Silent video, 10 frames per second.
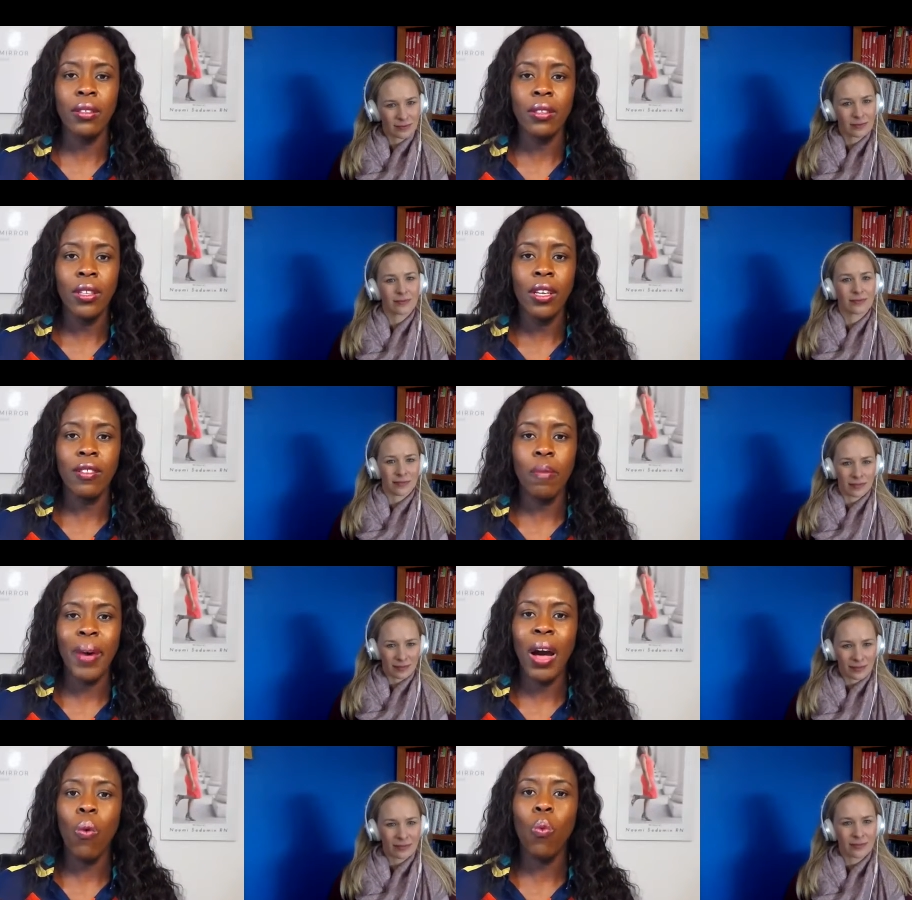Speaker 1: It's
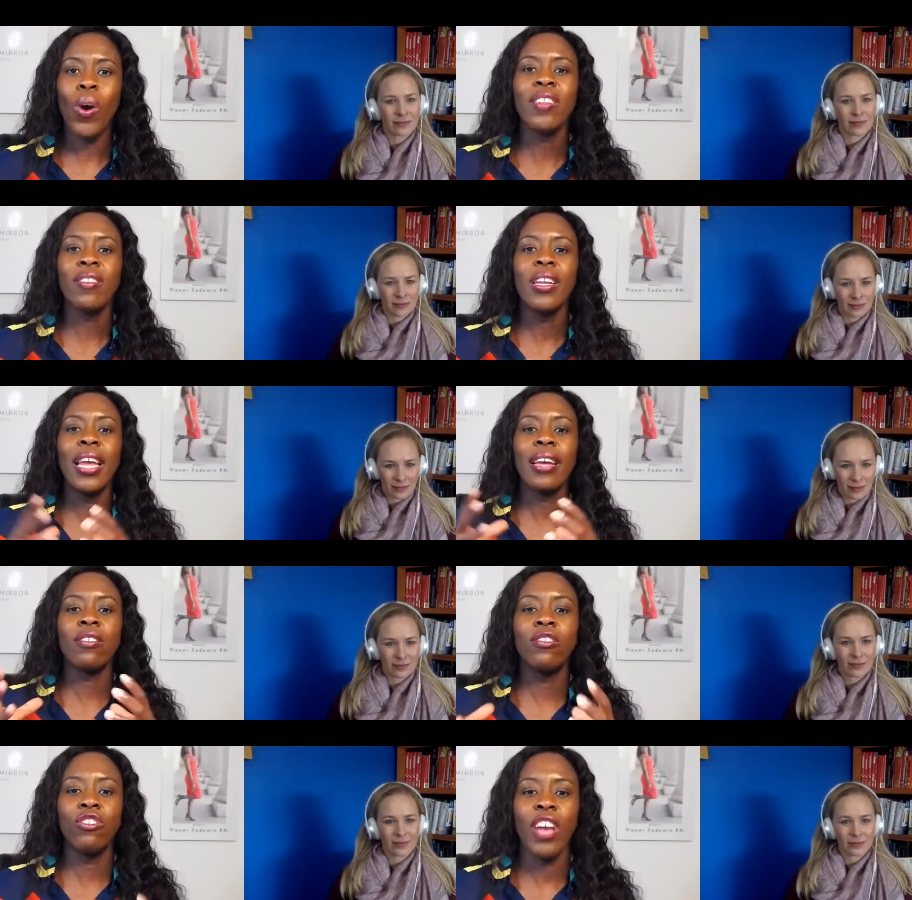about what's the next
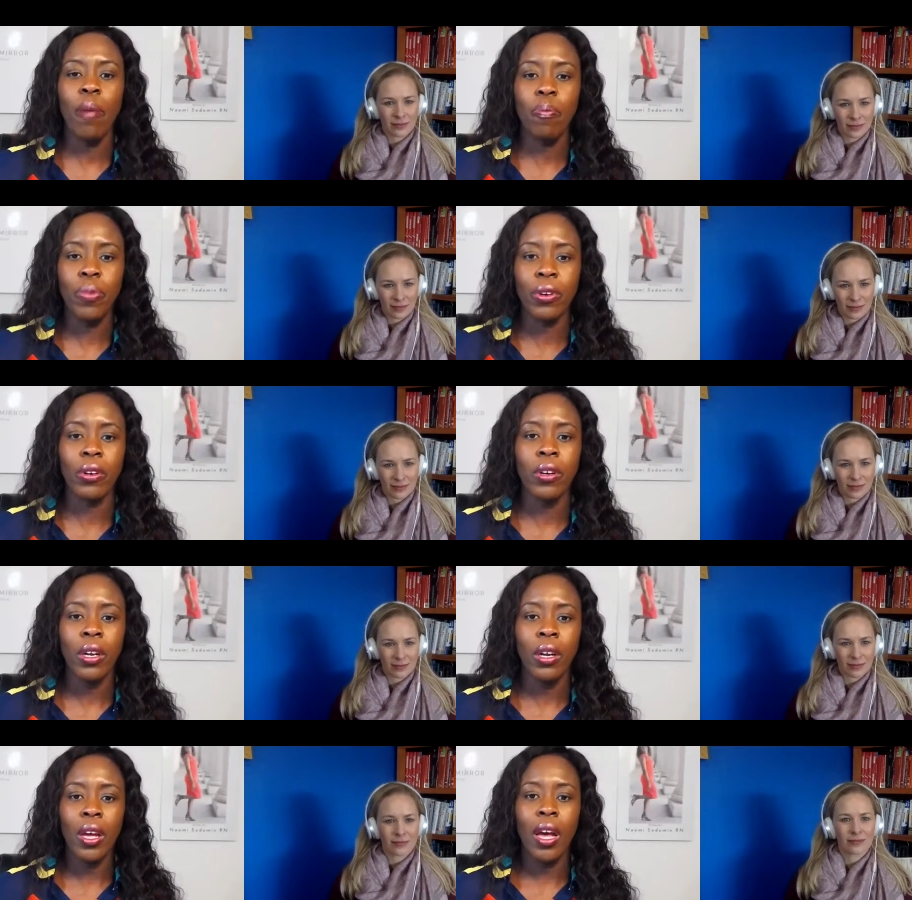chapter
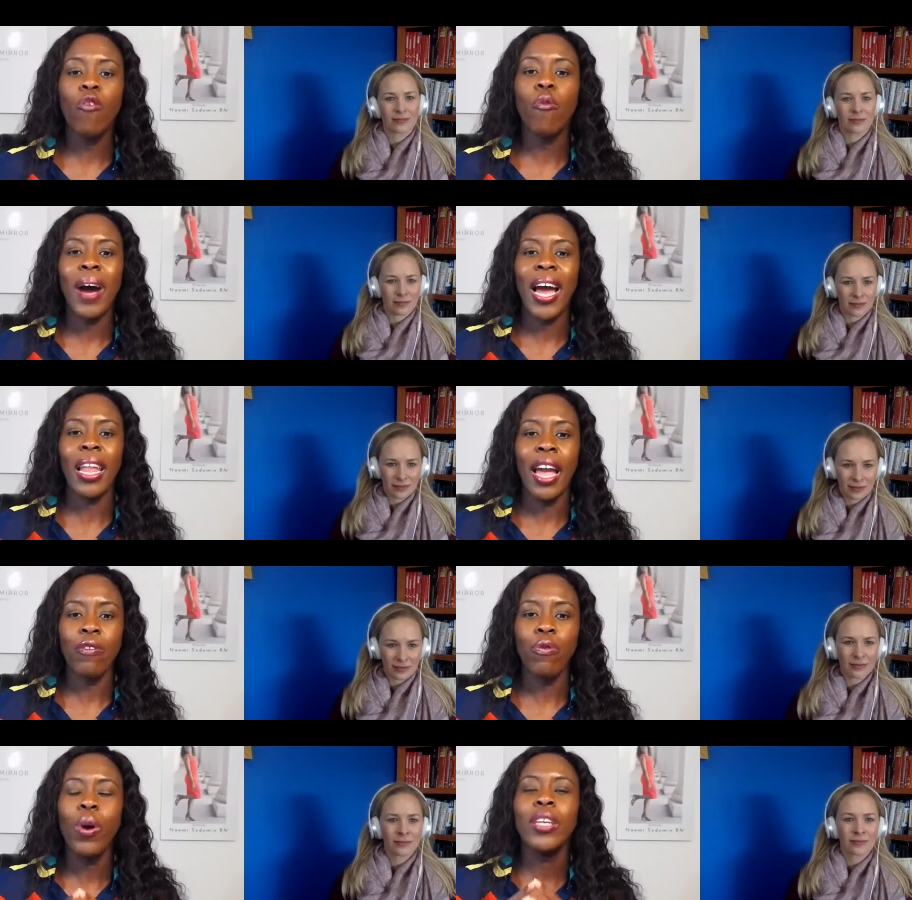of my life?
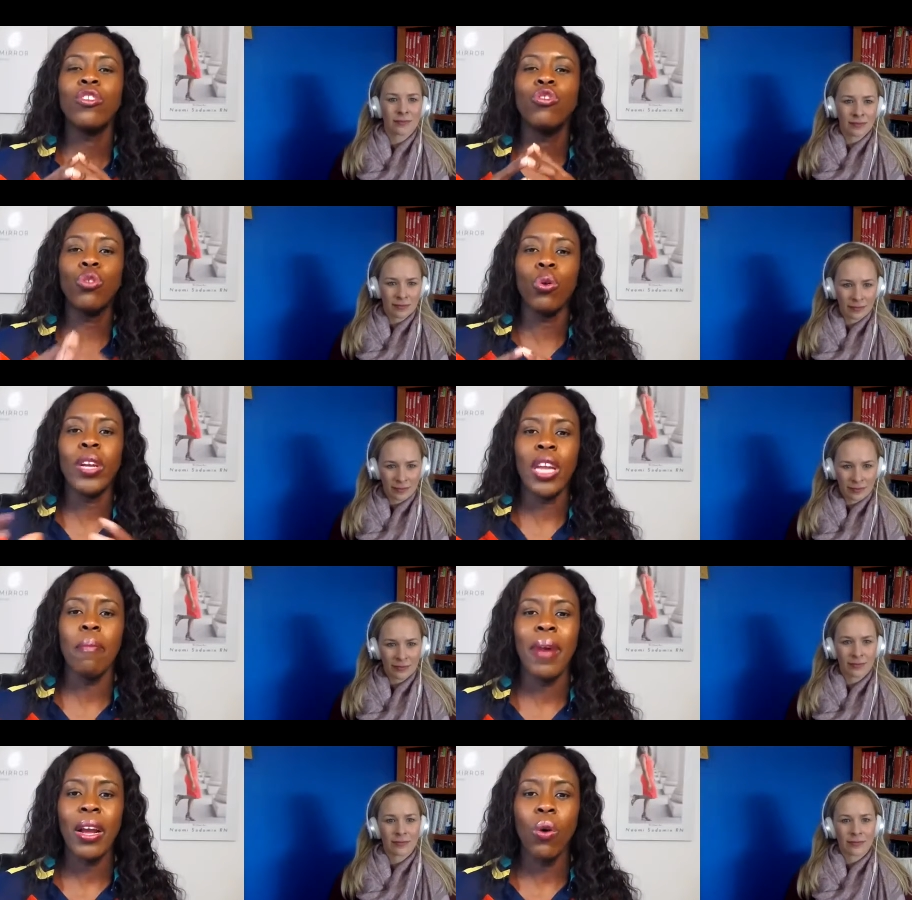What story am
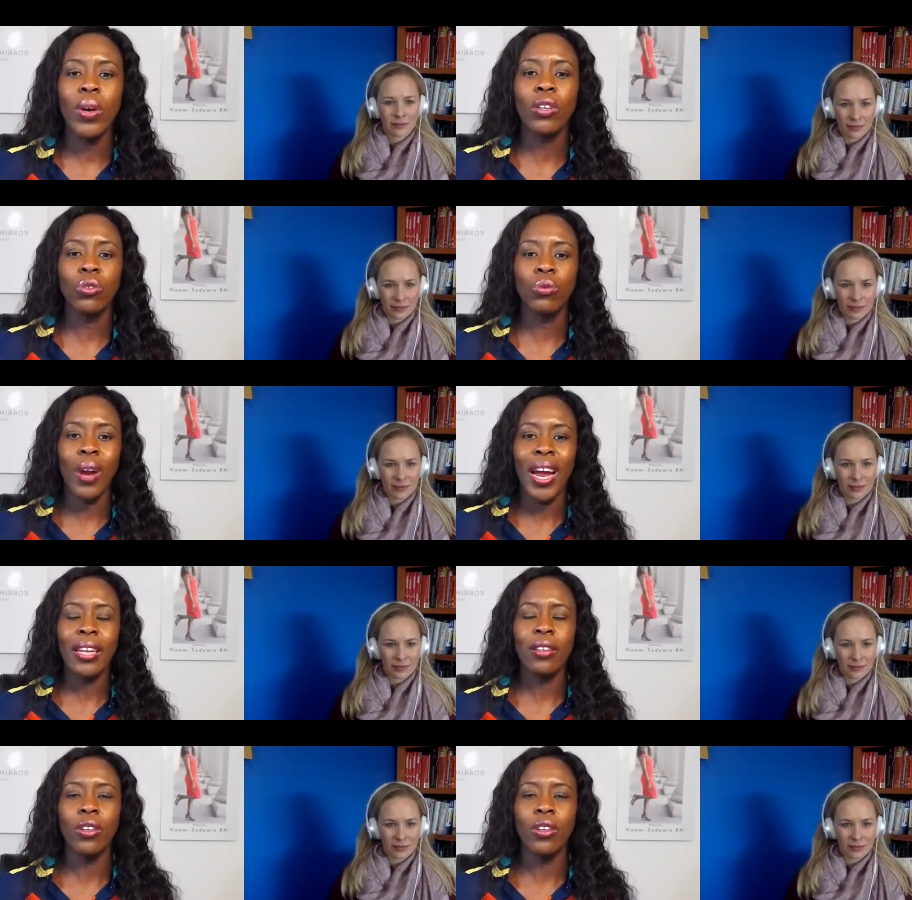I going to write?